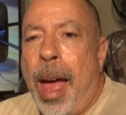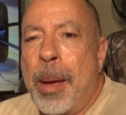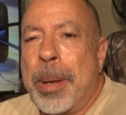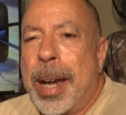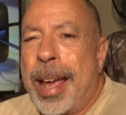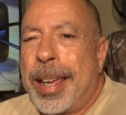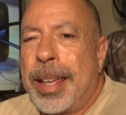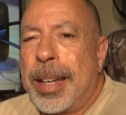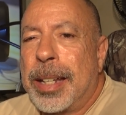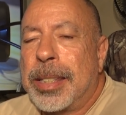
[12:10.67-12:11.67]
I mean, I
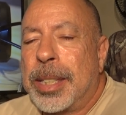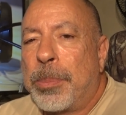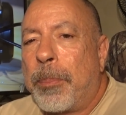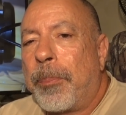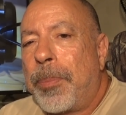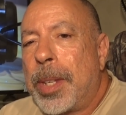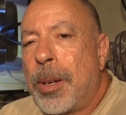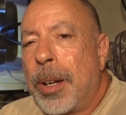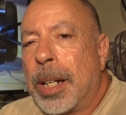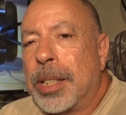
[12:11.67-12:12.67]

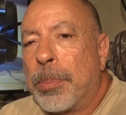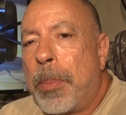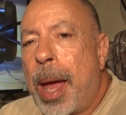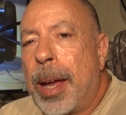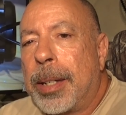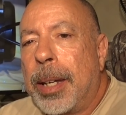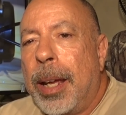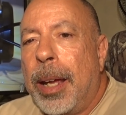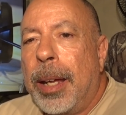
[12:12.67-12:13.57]
could expect,